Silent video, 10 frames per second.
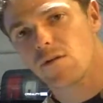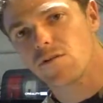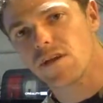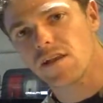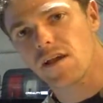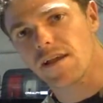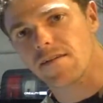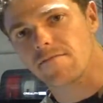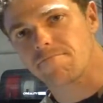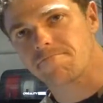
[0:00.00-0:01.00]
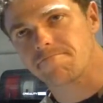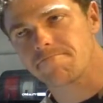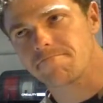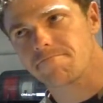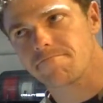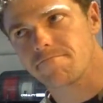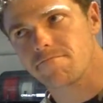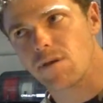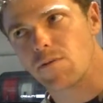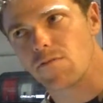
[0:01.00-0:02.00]
We've done like
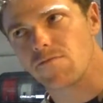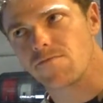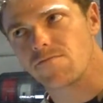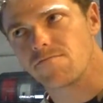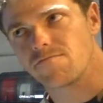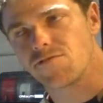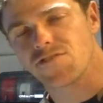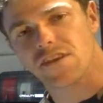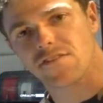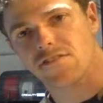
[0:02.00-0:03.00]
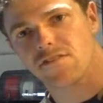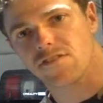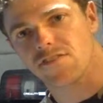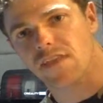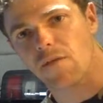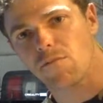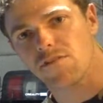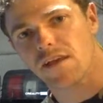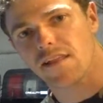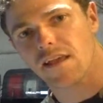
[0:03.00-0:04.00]
maybe six cameras
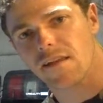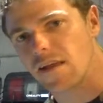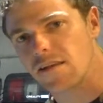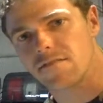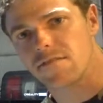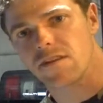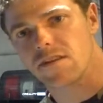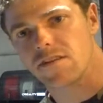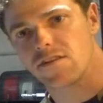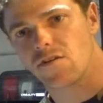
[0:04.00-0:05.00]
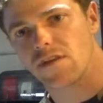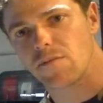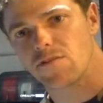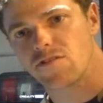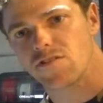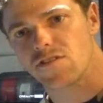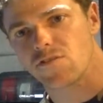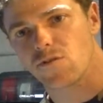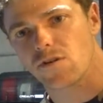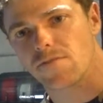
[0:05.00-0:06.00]
like that, and no damage. It's
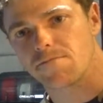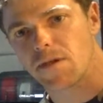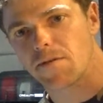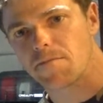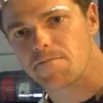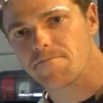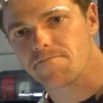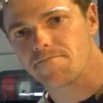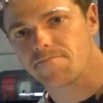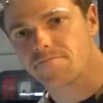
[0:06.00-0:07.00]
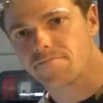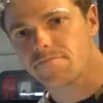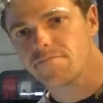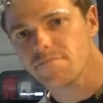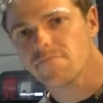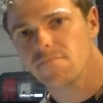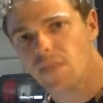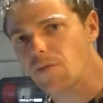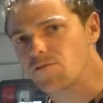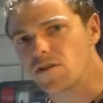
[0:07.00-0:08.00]
all good. Yeah.
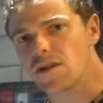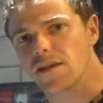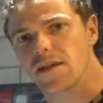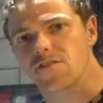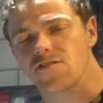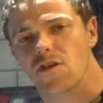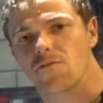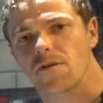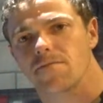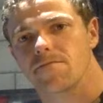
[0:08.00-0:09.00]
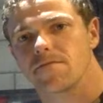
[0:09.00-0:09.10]
Absolutely, yeah, you just go for it.